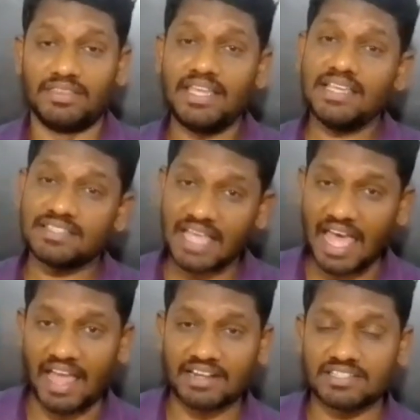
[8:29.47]
These
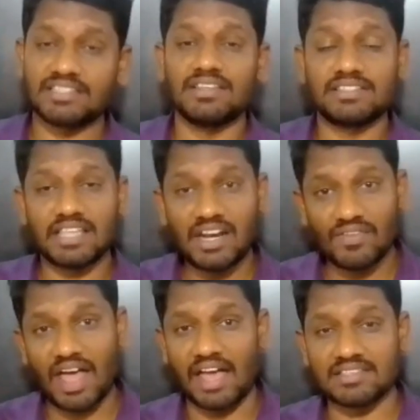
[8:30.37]
acts
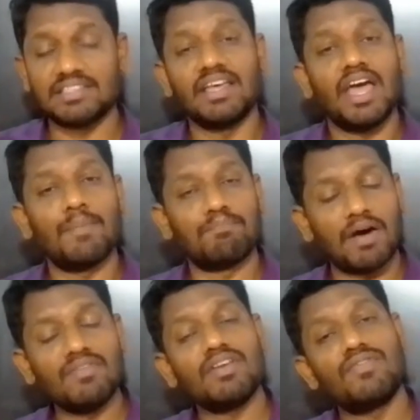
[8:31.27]
serve as a
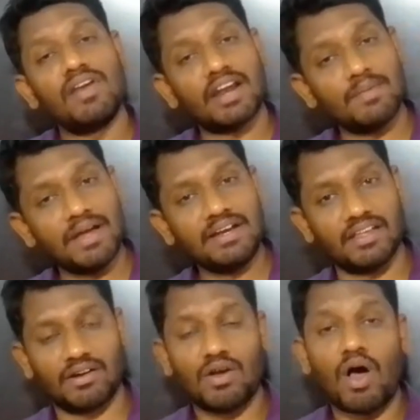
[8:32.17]
powerful
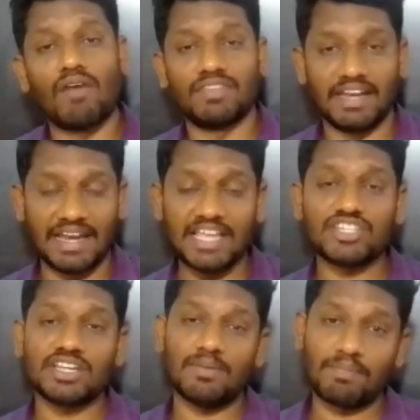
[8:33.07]
reminder of the
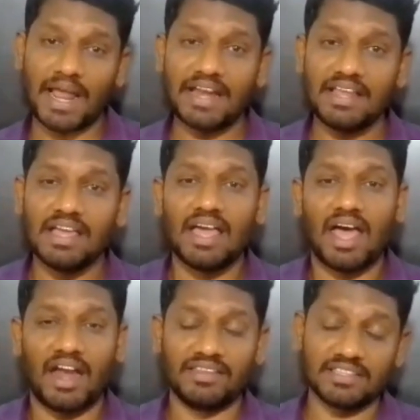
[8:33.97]
national pride
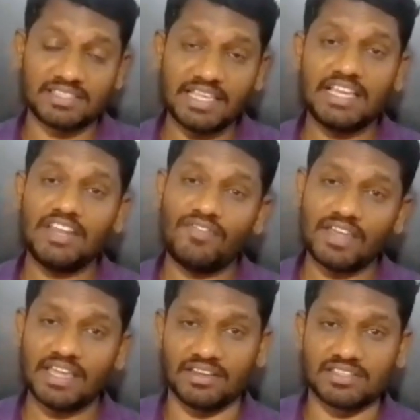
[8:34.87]
and the
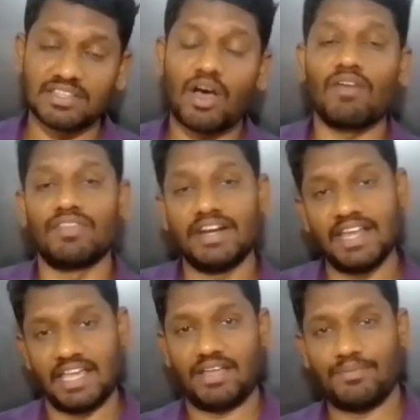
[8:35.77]
significance of the
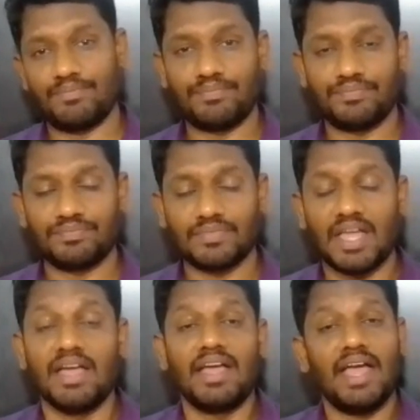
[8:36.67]
day.
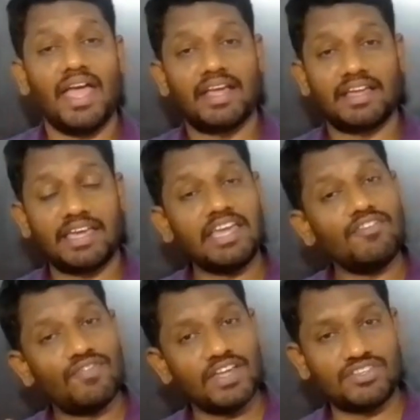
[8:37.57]
A
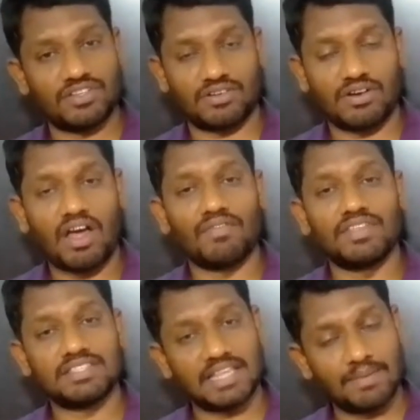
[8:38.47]
key feature of
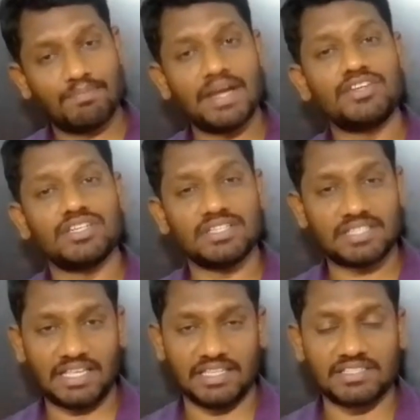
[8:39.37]
the
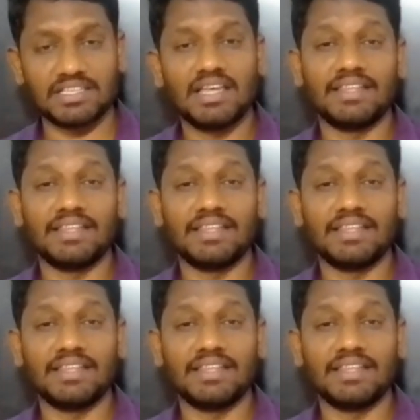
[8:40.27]
celebrations is